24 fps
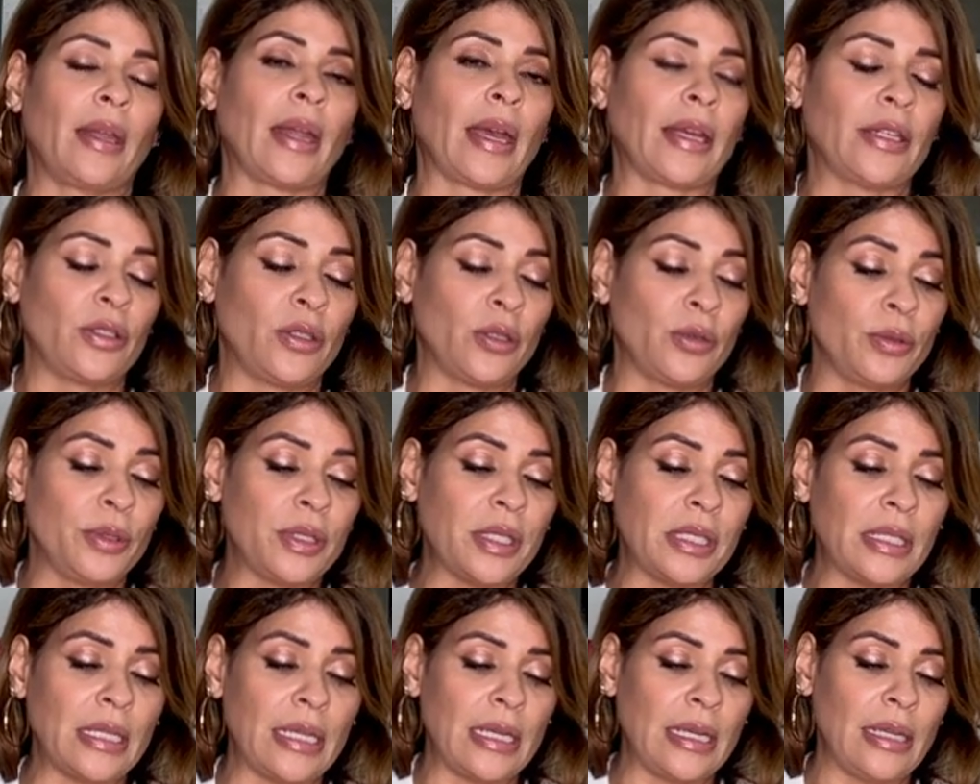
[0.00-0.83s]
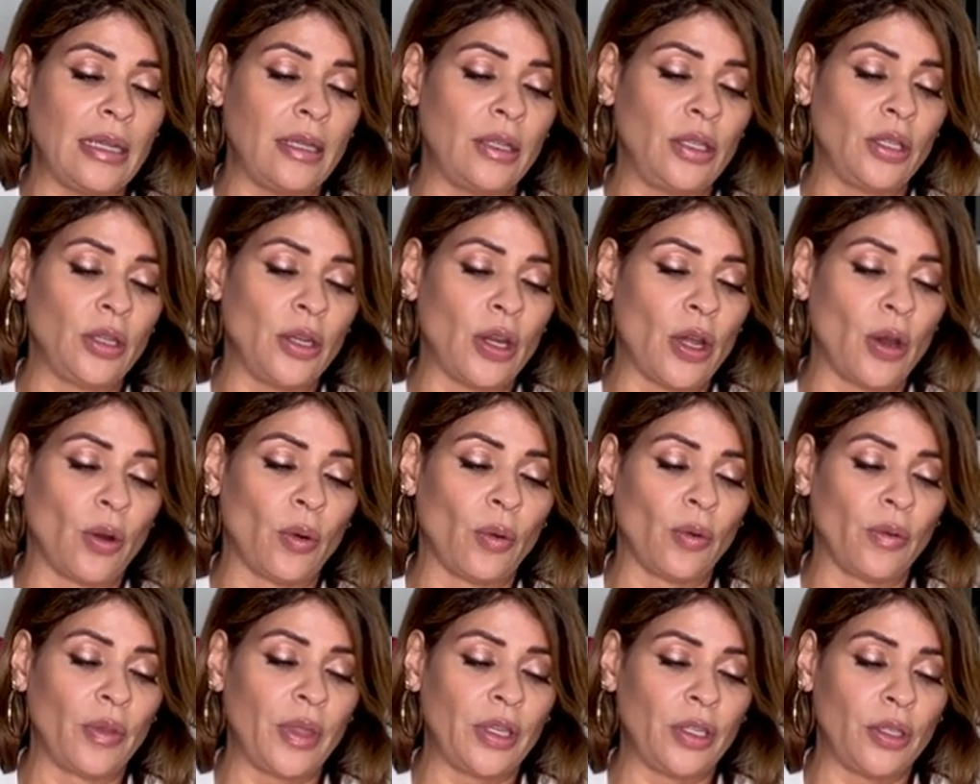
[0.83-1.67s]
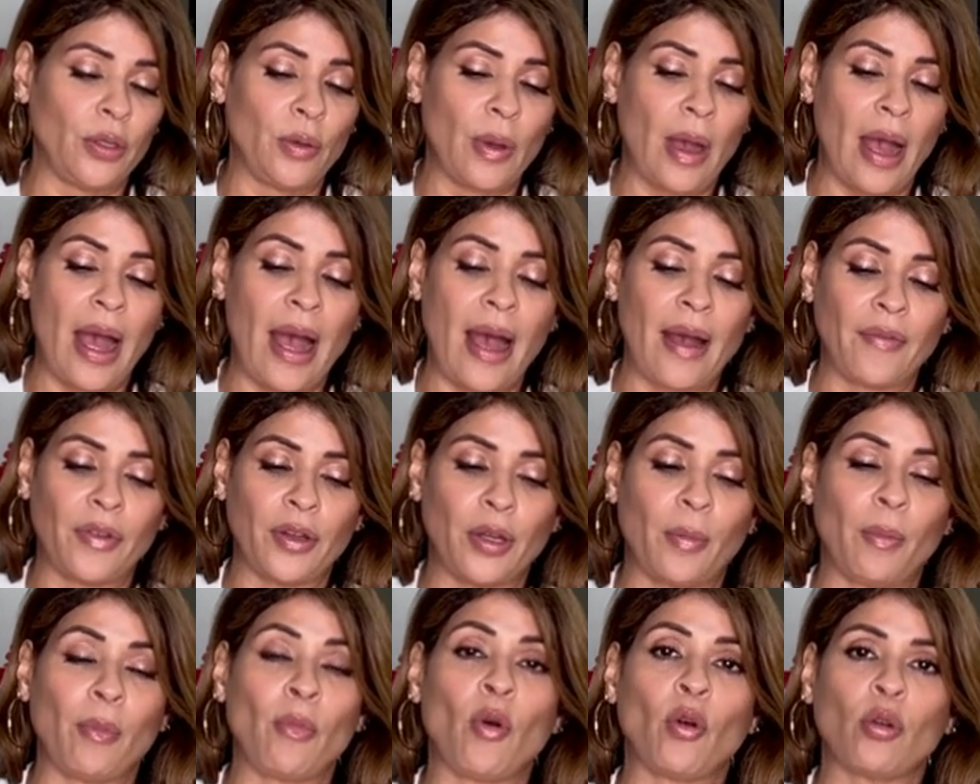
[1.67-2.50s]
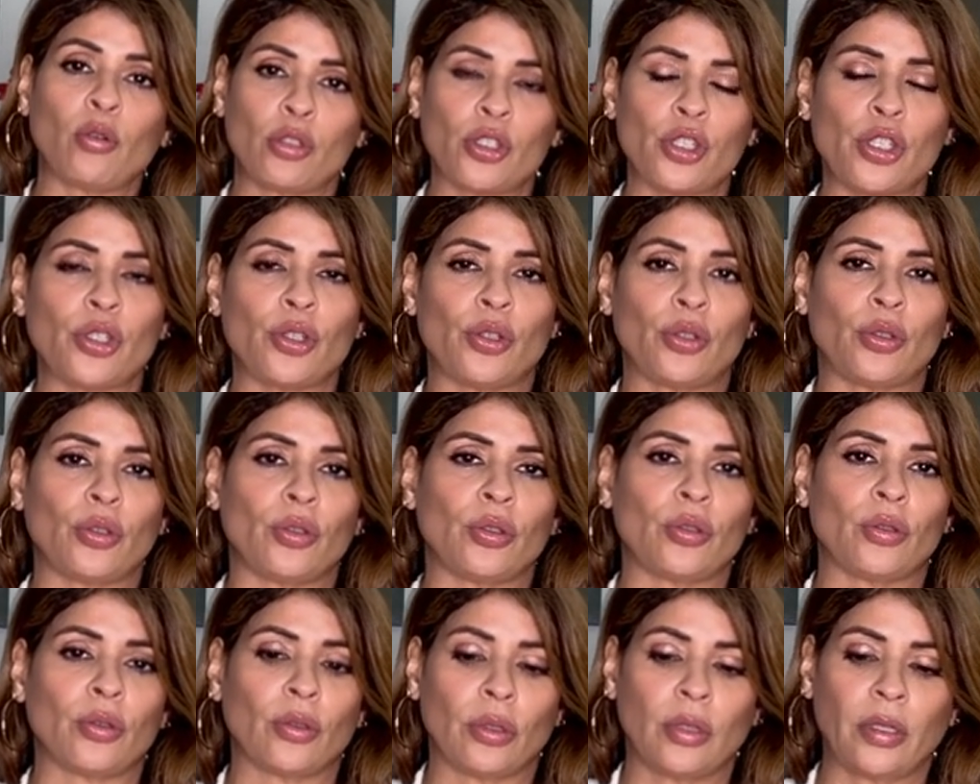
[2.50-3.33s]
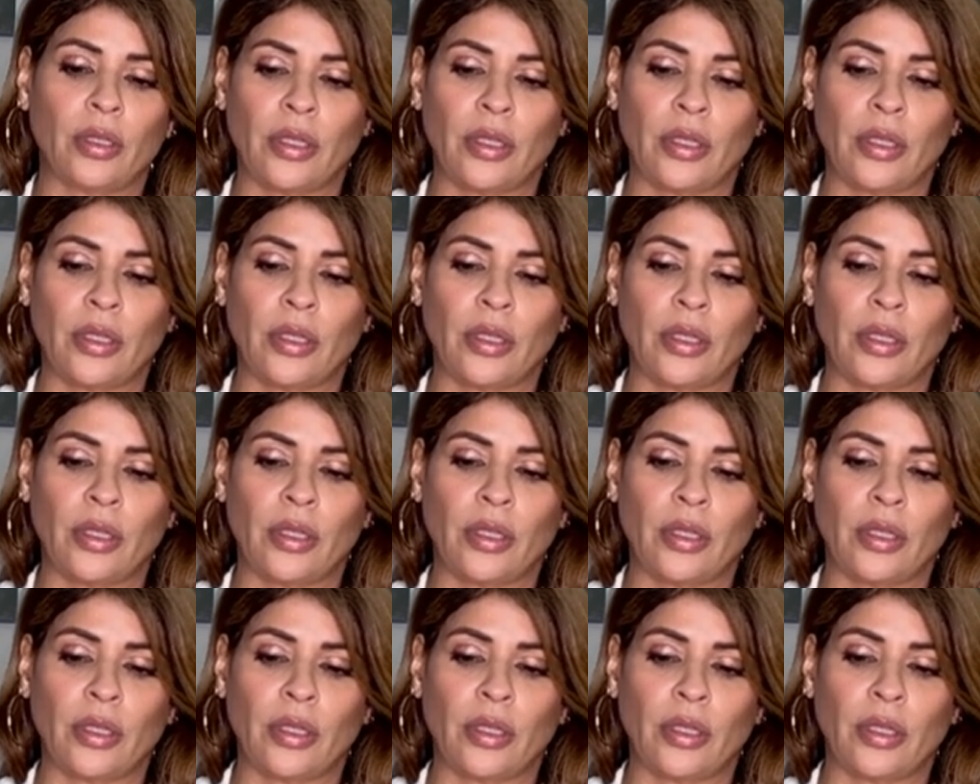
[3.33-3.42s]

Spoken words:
I do see, you know, that you have an emotional,